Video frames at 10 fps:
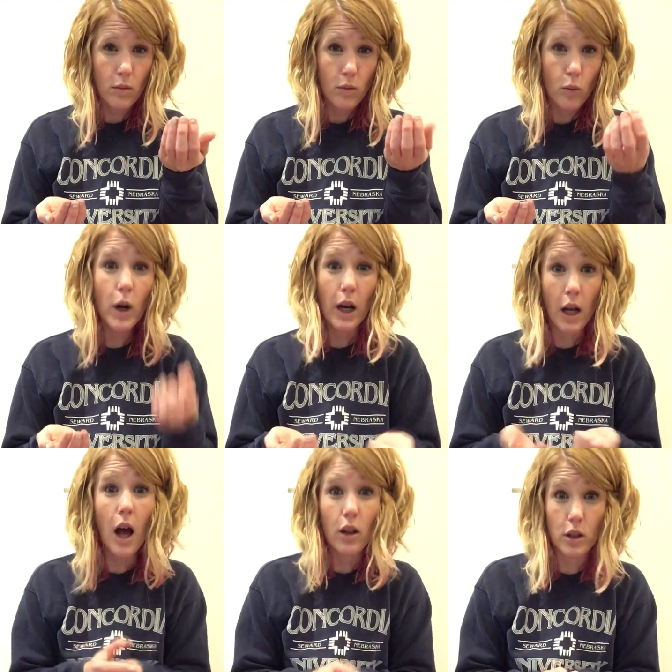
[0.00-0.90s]
We're going to
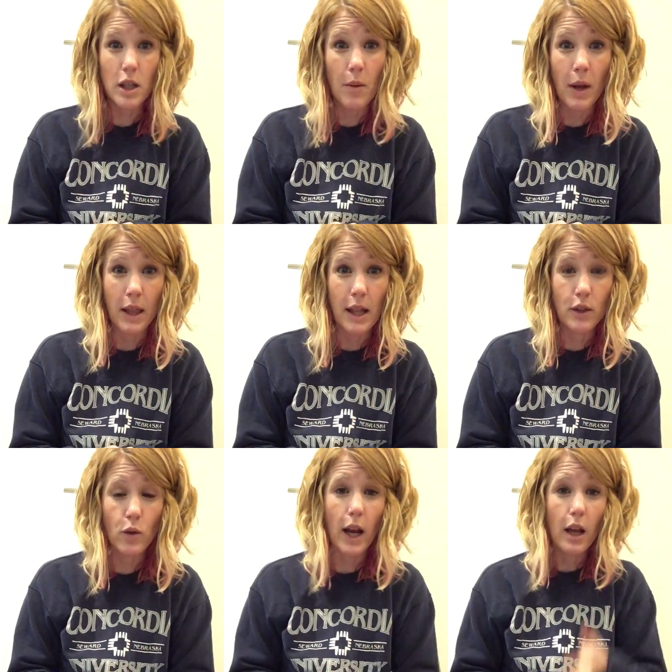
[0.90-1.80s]
color some in. That's
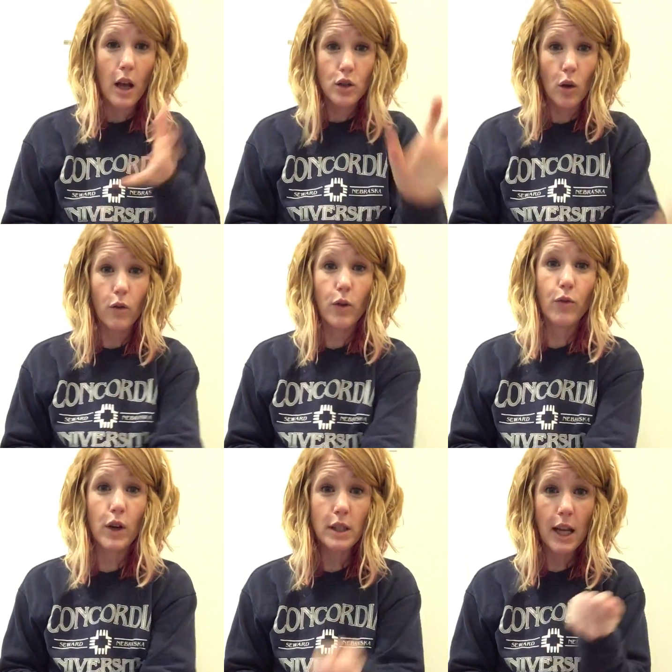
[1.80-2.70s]
right. So if the
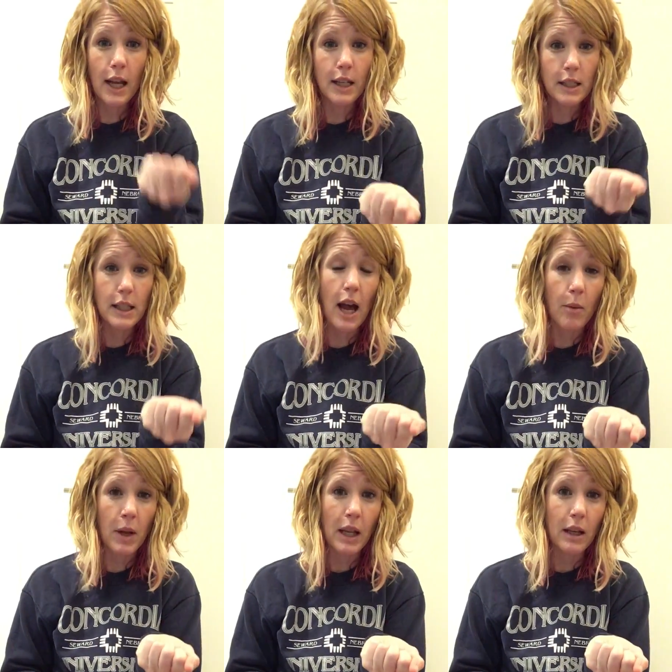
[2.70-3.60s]
first hand is how
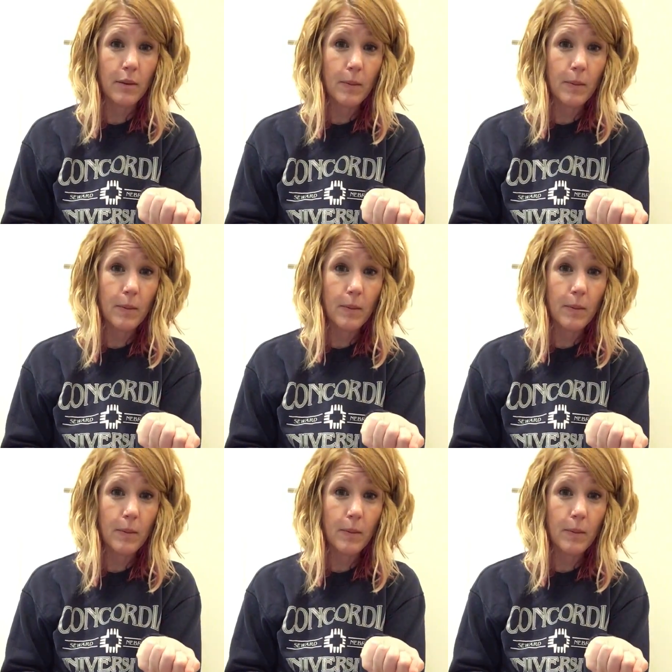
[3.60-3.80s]
many?